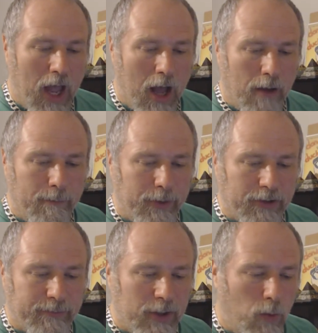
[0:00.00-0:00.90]
um,
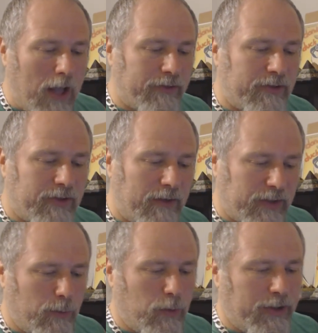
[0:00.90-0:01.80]
but it's been a while since I
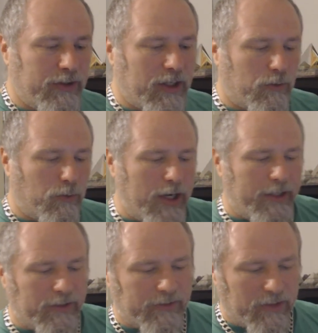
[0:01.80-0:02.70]
sent one in to get
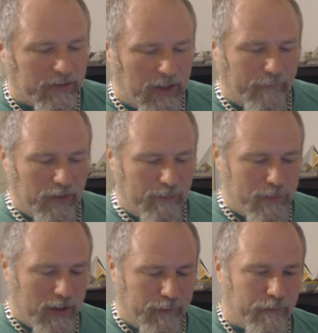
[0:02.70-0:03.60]
graded. This could definitely
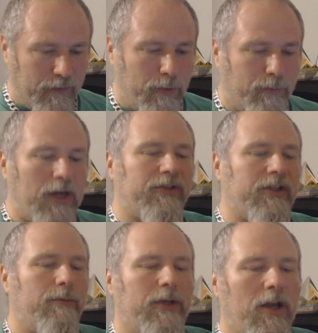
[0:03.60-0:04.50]
benefit from a
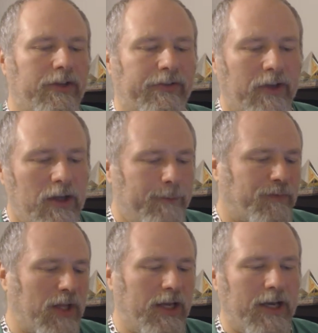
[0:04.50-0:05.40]
pressing because
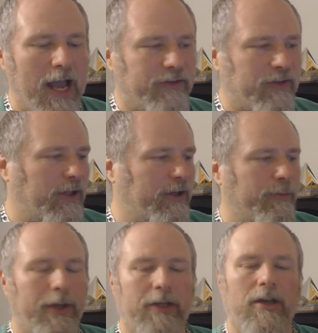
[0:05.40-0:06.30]
it has a little
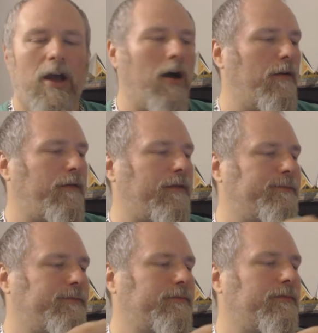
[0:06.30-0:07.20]
bit of
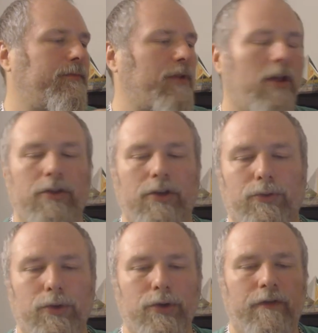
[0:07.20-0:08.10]
the
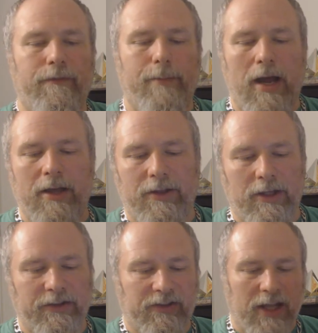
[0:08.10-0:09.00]
groove by
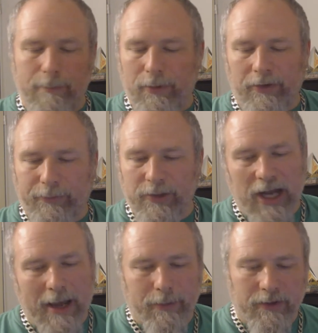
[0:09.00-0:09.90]
the staples, which
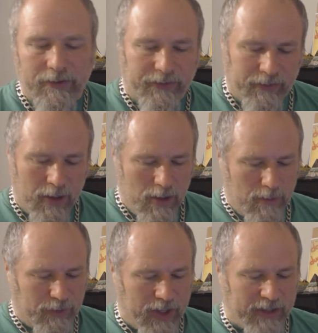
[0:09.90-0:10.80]
happens,
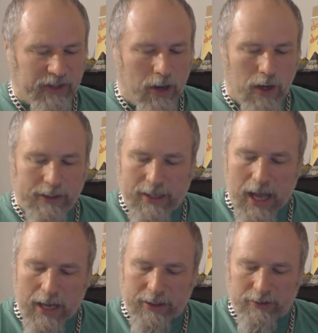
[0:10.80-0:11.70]
but that's how I
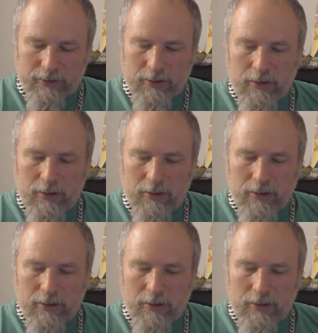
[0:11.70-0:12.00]
got it.